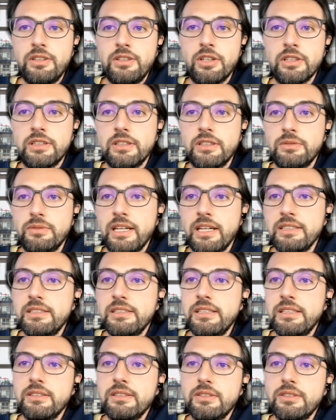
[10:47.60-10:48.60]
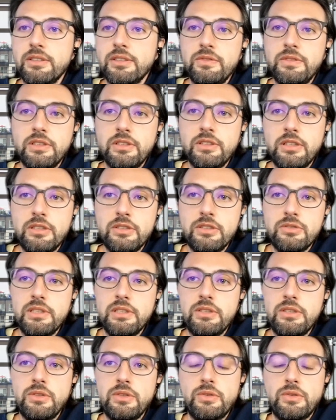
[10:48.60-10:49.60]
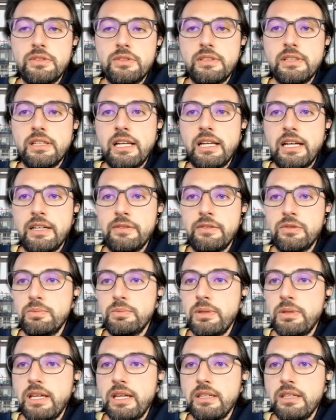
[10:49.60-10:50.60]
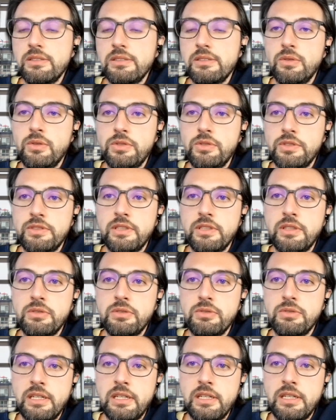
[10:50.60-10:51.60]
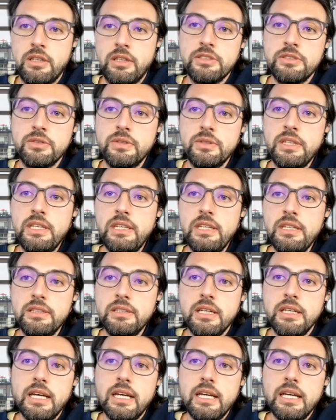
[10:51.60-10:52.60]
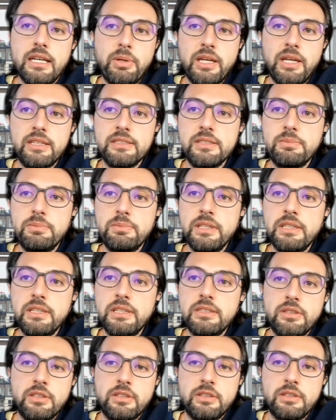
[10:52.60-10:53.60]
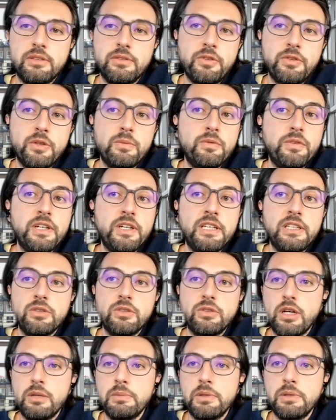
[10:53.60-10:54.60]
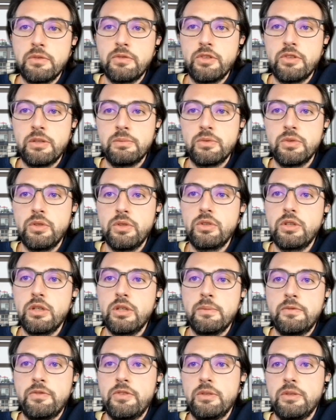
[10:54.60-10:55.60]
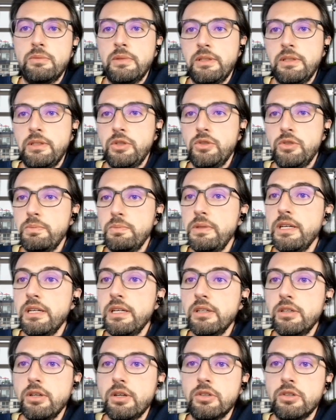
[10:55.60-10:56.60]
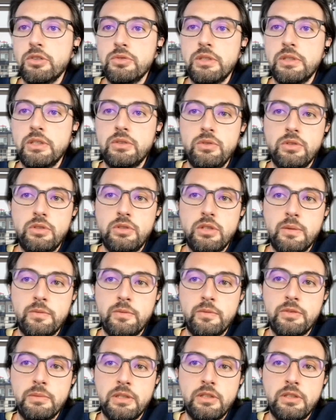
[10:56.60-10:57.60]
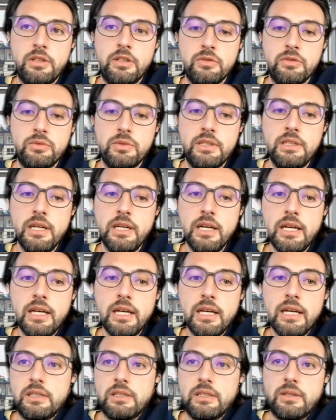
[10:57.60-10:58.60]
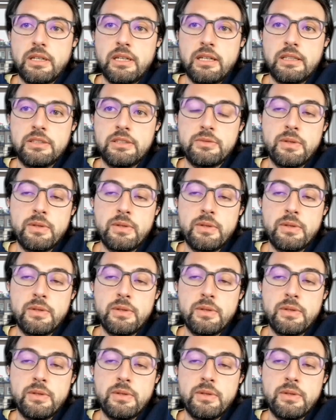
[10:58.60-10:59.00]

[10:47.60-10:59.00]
are not a resident of the country, do you still have to pay Social Security? And also here, it depends a bit on from where you're coming from. Do you come from an European country? Do you come from a country where